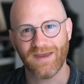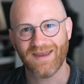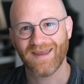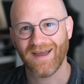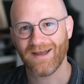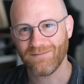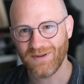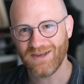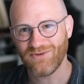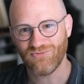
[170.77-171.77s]
it can
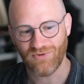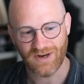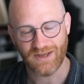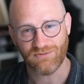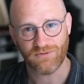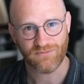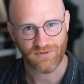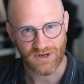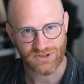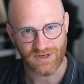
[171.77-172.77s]
be really
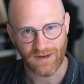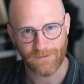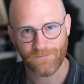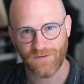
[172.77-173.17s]
refreshing